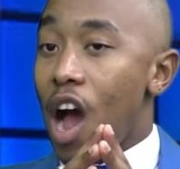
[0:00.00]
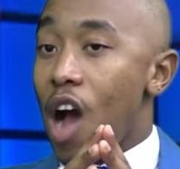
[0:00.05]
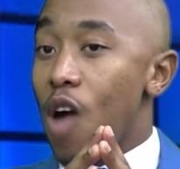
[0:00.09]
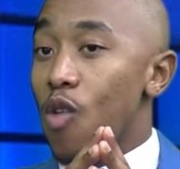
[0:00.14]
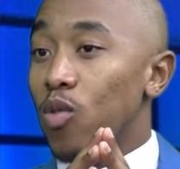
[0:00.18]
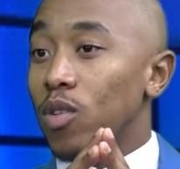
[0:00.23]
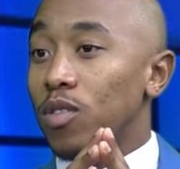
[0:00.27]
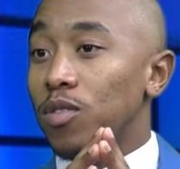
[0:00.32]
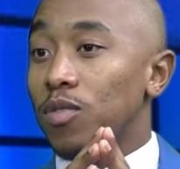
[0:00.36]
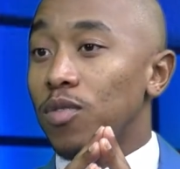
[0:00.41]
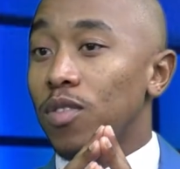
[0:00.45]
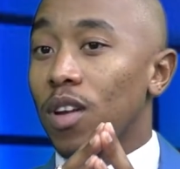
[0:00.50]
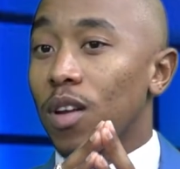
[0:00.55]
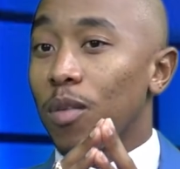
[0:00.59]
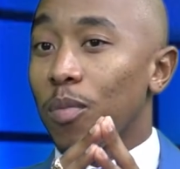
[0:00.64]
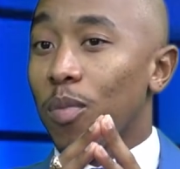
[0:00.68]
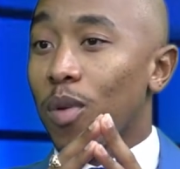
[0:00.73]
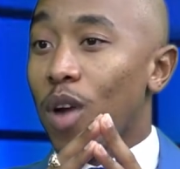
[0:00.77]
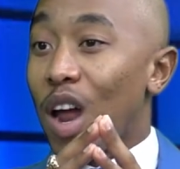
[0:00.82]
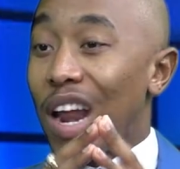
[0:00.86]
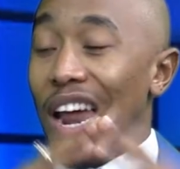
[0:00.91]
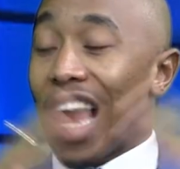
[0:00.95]
I was very
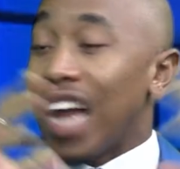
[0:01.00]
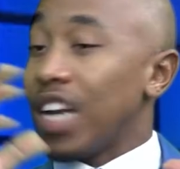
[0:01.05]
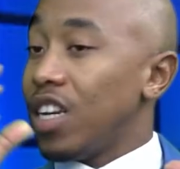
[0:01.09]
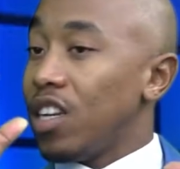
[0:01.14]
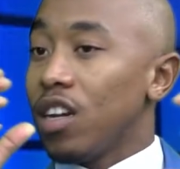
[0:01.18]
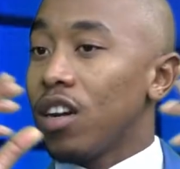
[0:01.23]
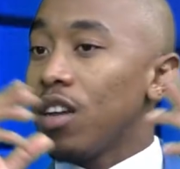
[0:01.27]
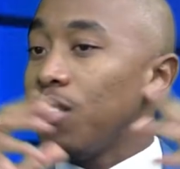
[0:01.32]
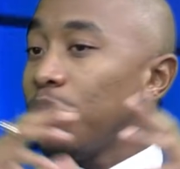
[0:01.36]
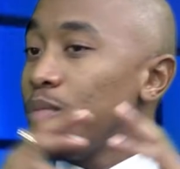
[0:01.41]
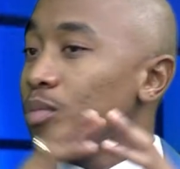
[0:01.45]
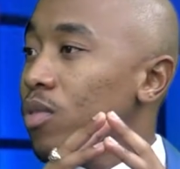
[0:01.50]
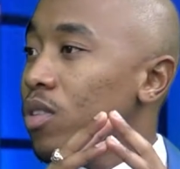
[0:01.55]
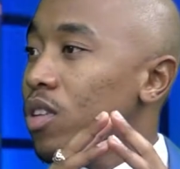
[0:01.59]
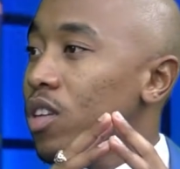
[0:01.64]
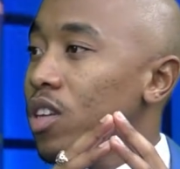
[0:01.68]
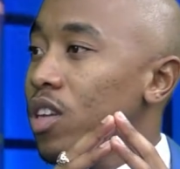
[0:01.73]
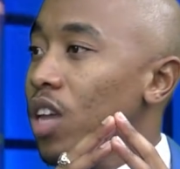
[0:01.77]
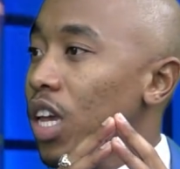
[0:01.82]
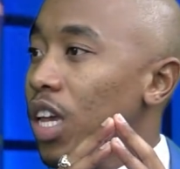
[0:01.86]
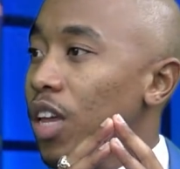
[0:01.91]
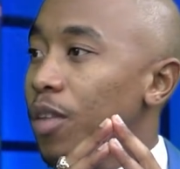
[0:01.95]
proud. I didn't
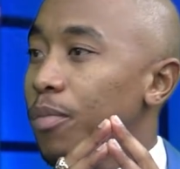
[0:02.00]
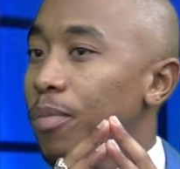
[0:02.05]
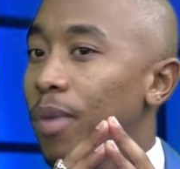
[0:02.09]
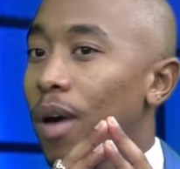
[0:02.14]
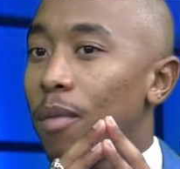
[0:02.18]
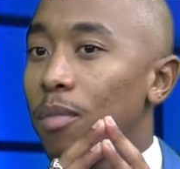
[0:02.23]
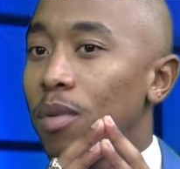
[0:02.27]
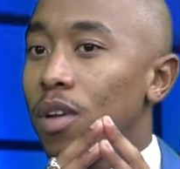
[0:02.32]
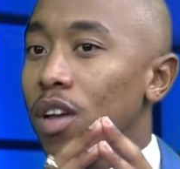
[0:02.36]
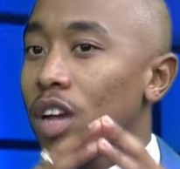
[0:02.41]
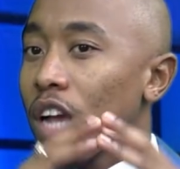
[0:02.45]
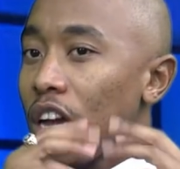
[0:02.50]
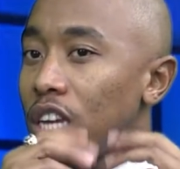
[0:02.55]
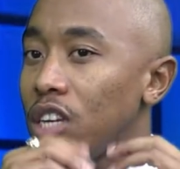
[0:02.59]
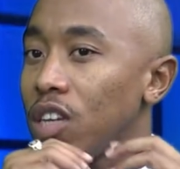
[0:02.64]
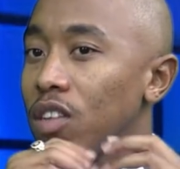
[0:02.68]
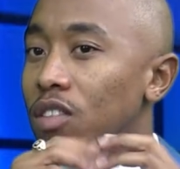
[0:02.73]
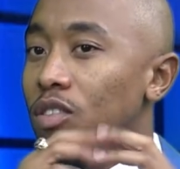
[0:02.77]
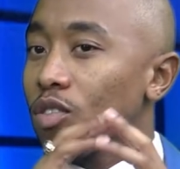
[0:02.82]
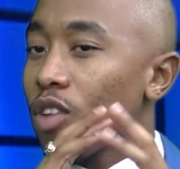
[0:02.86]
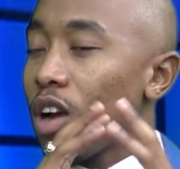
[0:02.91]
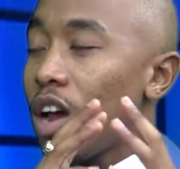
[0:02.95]
take it public. I
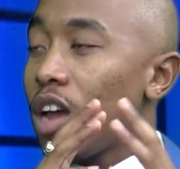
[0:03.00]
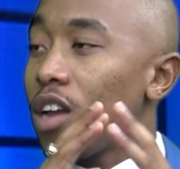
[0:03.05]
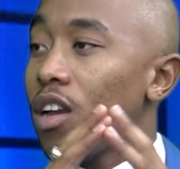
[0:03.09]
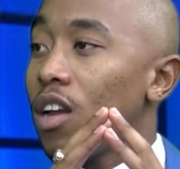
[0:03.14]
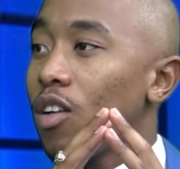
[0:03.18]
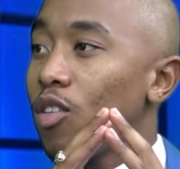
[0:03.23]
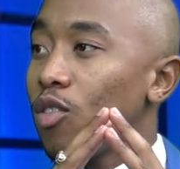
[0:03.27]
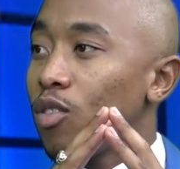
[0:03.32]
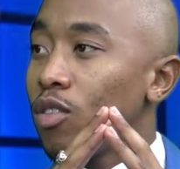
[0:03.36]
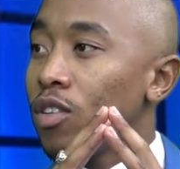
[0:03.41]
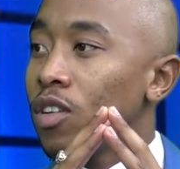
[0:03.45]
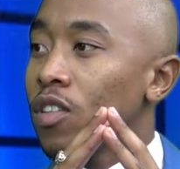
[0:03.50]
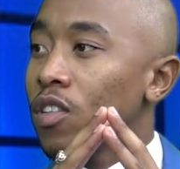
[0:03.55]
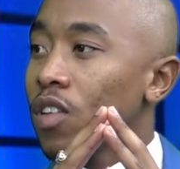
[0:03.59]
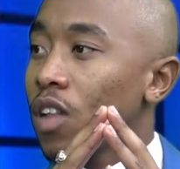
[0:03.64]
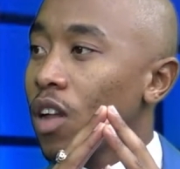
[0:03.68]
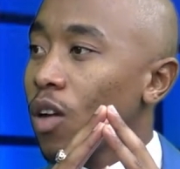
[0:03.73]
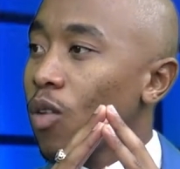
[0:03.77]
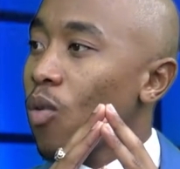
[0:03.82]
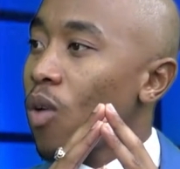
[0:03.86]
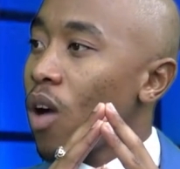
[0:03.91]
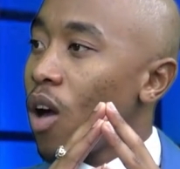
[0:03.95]
just cried out and I was
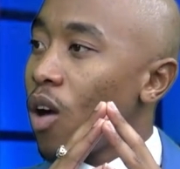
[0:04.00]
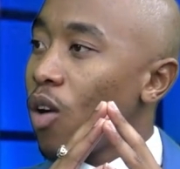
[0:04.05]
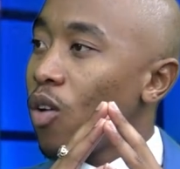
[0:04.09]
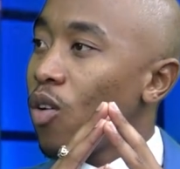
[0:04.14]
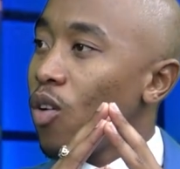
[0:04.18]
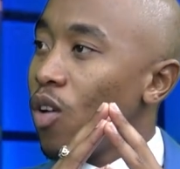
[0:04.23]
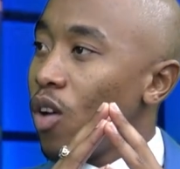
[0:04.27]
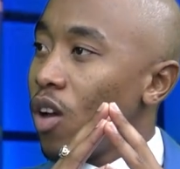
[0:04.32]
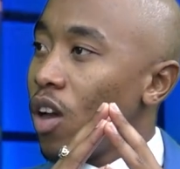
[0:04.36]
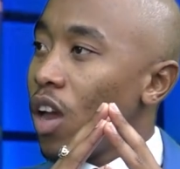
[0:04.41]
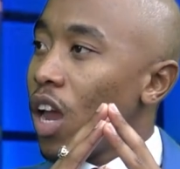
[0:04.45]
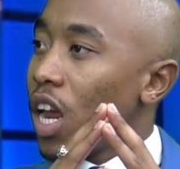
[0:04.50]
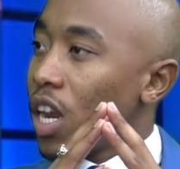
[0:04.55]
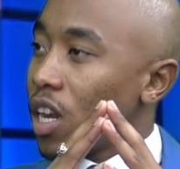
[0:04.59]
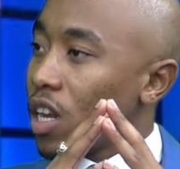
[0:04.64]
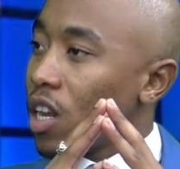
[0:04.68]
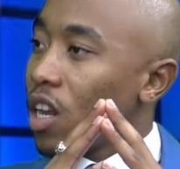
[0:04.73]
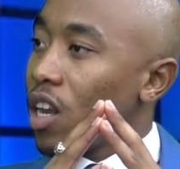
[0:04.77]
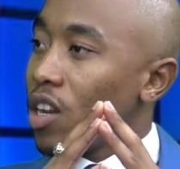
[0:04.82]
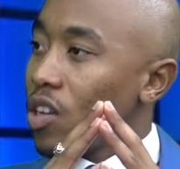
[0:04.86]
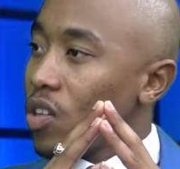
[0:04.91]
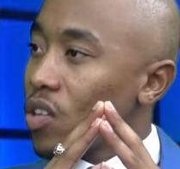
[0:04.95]
like, wow,
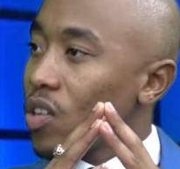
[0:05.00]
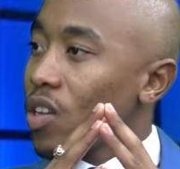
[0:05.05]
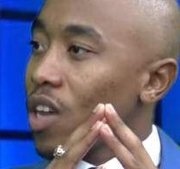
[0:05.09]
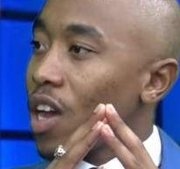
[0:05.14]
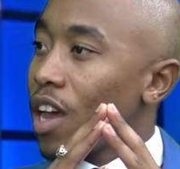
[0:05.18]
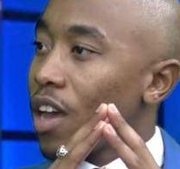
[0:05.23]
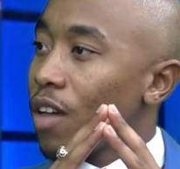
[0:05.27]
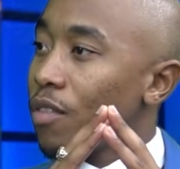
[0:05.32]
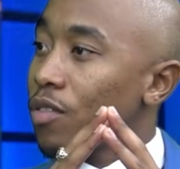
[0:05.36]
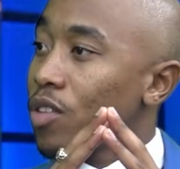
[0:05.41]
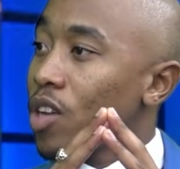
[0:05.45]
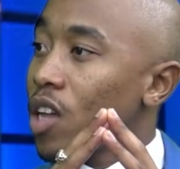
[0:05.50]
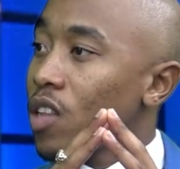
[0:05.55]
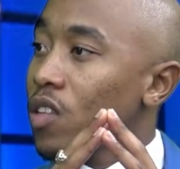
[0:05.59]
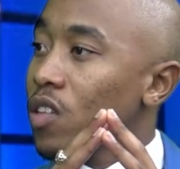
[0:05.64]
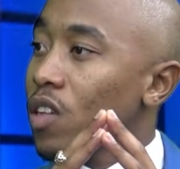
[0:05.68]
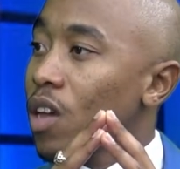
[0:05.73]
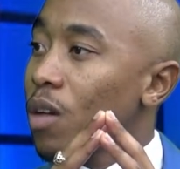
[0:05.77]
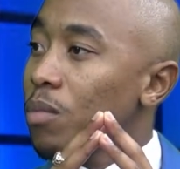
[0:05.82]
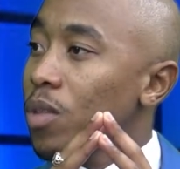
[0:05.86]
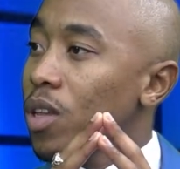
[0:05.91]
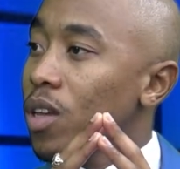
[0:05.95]
at least I have done
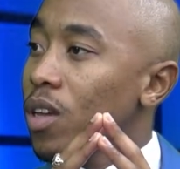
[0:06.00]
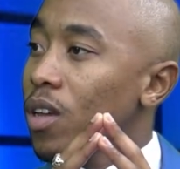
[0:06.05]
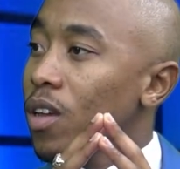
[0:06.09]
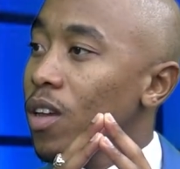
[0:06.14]
something.